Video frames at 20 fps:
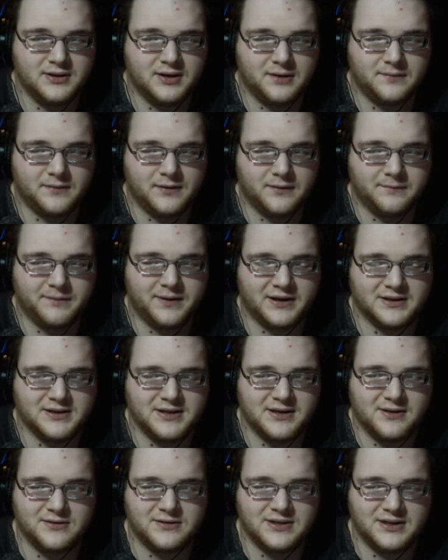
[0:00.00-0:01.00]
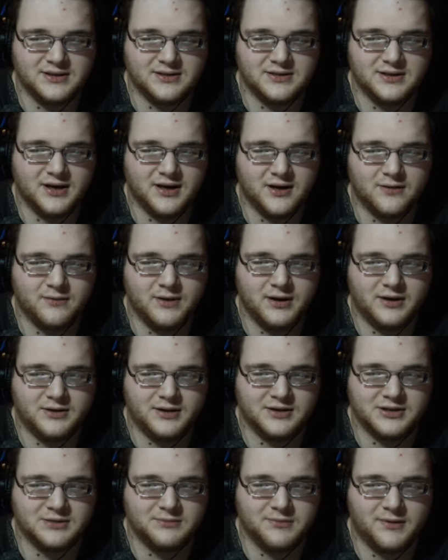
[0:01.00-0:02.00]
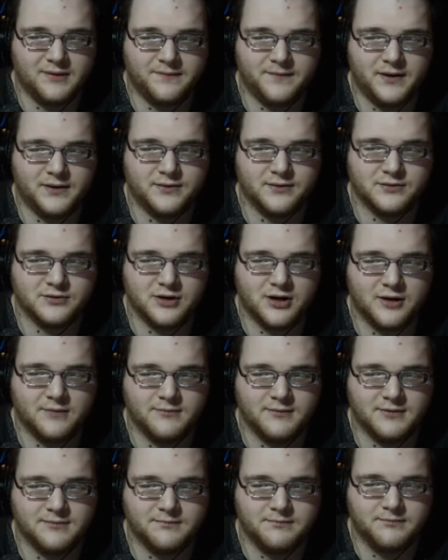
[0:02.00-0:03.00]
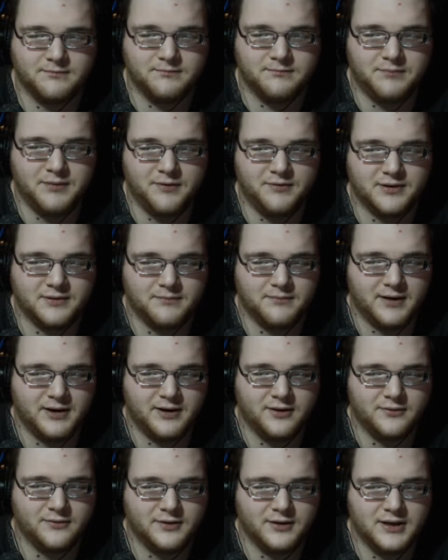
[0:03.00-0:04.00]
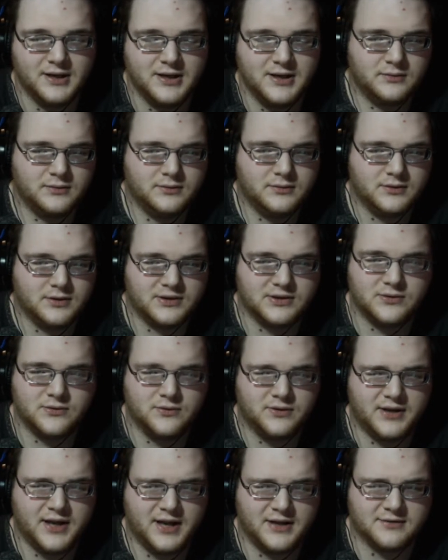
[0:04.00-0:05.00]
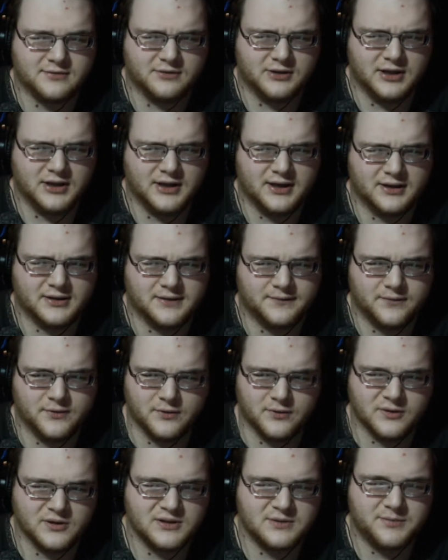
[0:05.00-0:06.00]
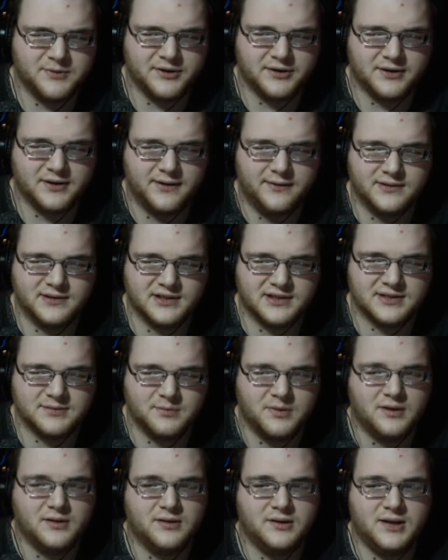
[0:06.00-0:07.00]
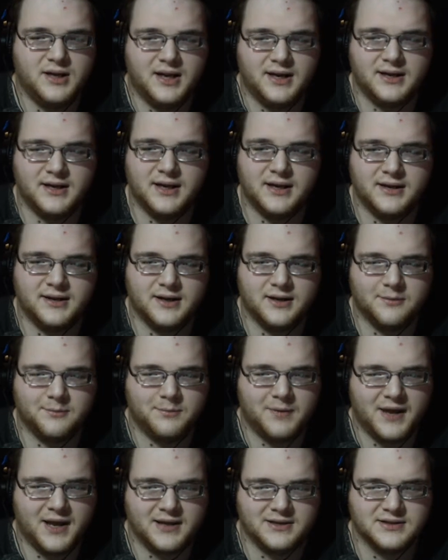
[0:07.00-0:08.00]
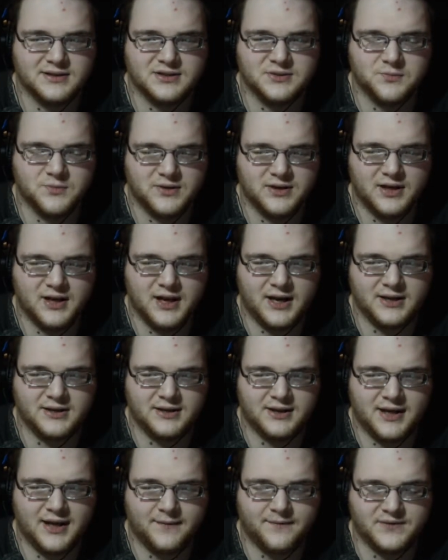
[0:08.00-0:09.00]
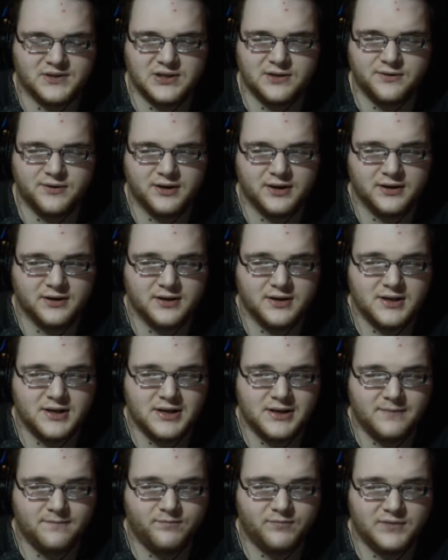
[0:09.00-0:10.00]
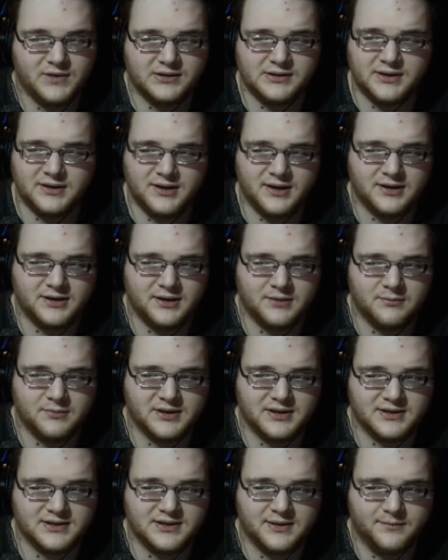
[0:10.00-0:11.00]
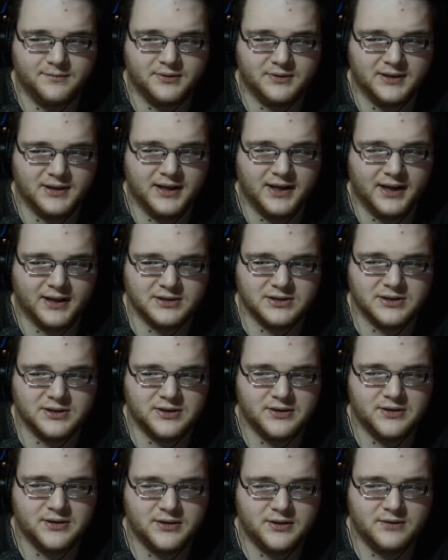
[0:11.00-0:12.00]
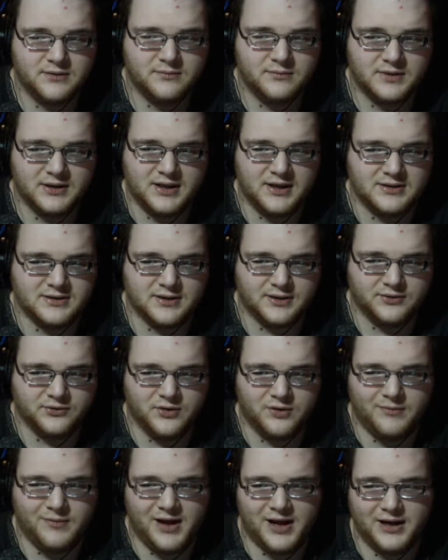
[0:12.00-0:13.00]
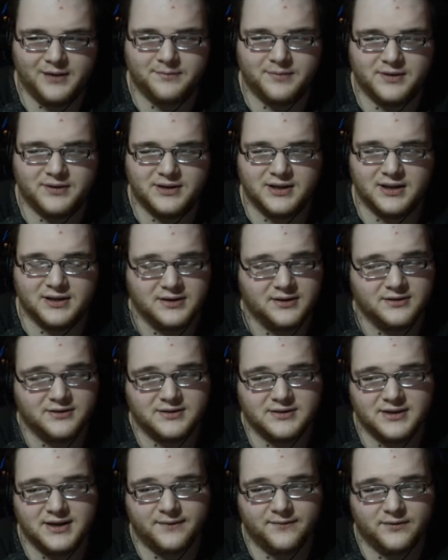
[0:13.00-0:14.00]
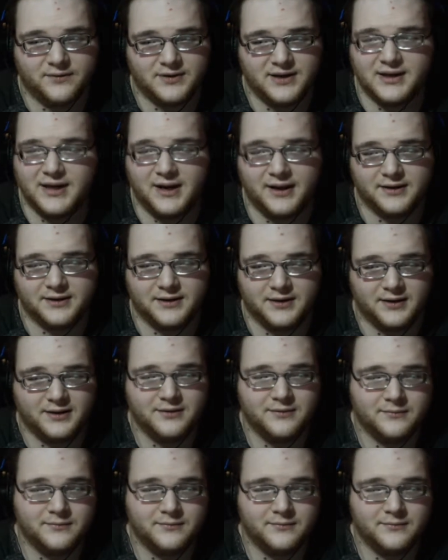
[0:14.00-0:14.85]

I fought back tears the entire way, clutching my father's arm with both of my own. The school gates were locked, of course, but there was a small gate hidden in a passage behind the cafeteria. It had nothing but a simple latch. The kids all knew about it, but the adults never did anything.